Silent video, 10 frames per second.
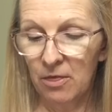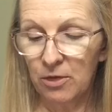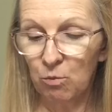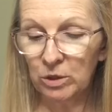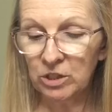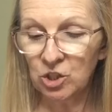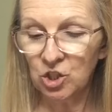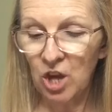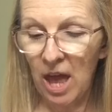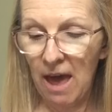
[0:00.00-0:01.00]
The wooden
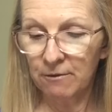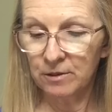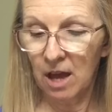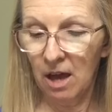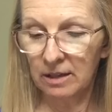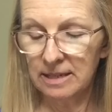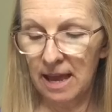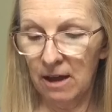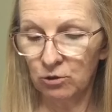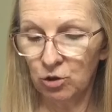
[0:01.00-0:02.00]
shaft hung
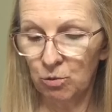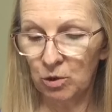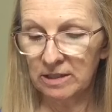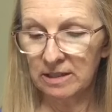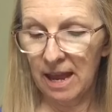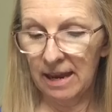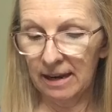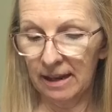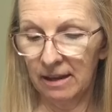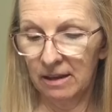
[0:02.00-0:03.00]
down toward
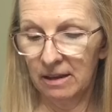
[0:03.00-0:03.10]
Stanley.